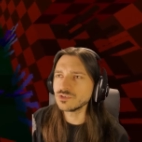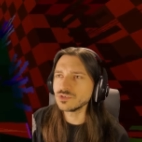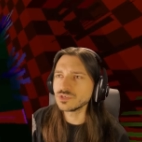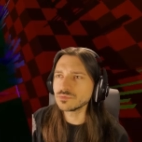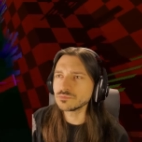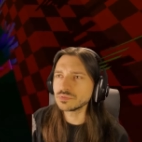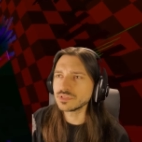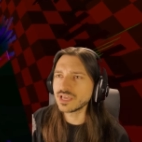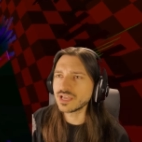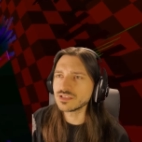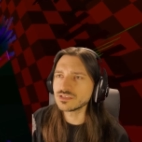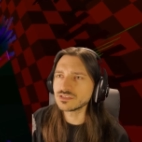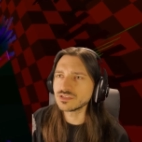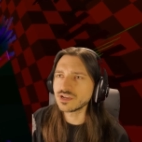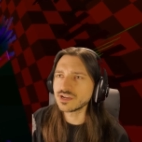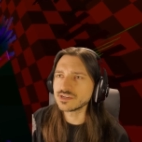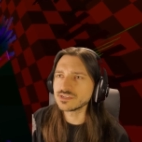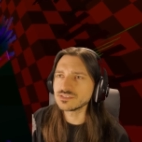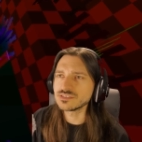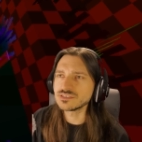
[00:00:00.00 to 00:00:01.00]
you can plant an
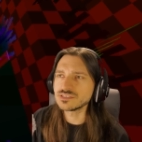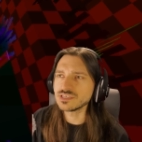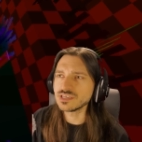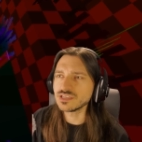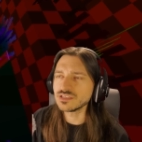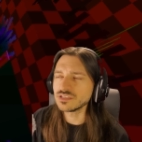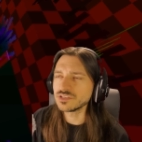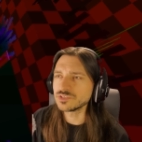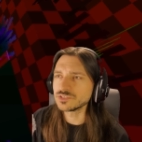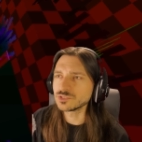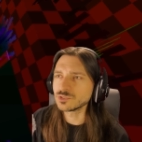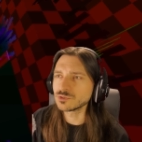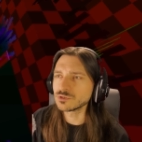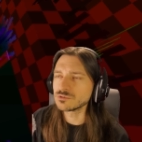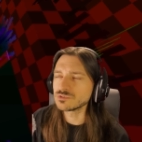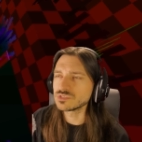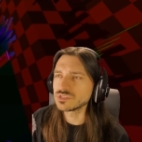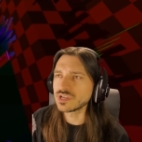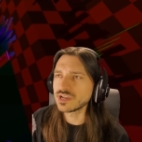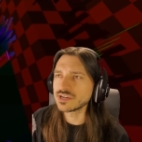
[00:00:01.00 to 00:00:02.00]
iron seed and it
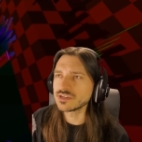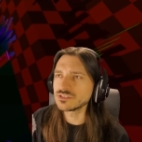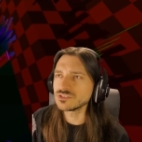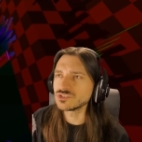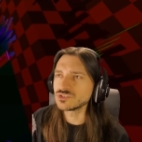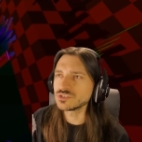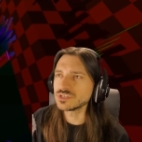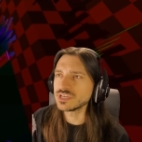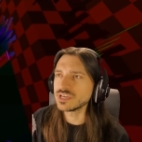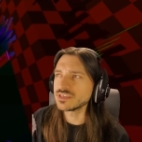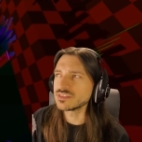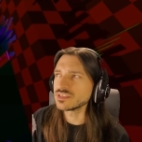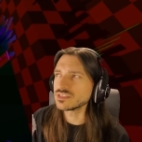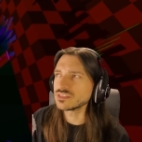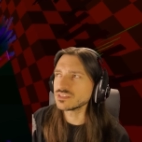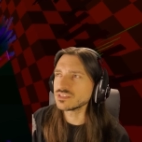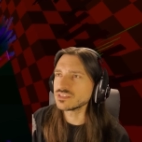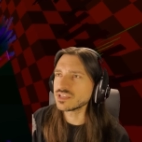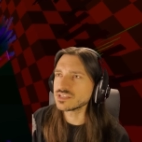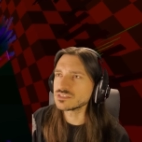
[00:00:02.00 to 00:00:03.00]
grows an iron tree. I
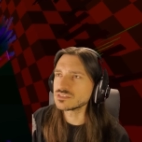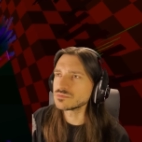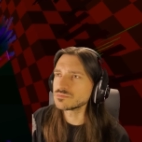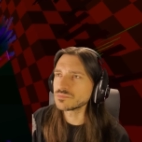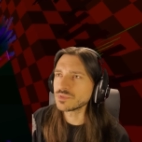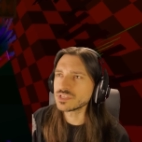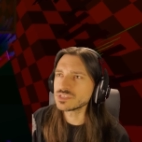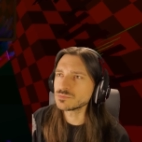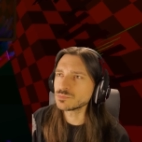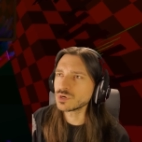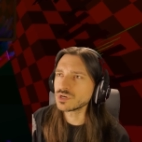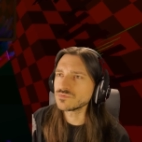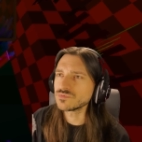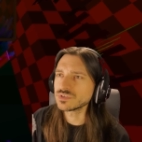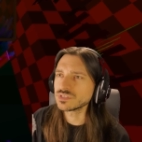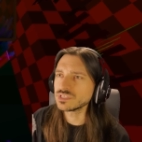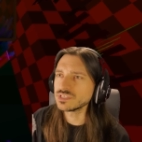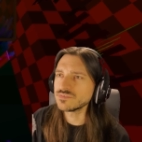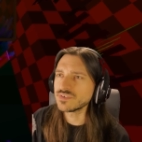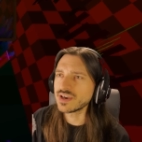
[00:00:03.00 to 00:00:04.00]
think that that's that's
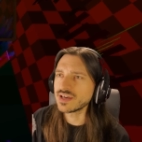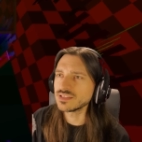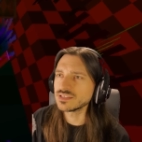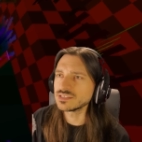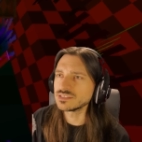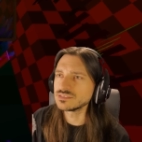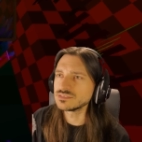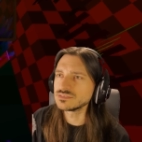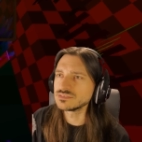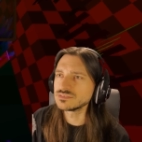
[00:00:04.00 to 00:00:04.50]
perfectly valid.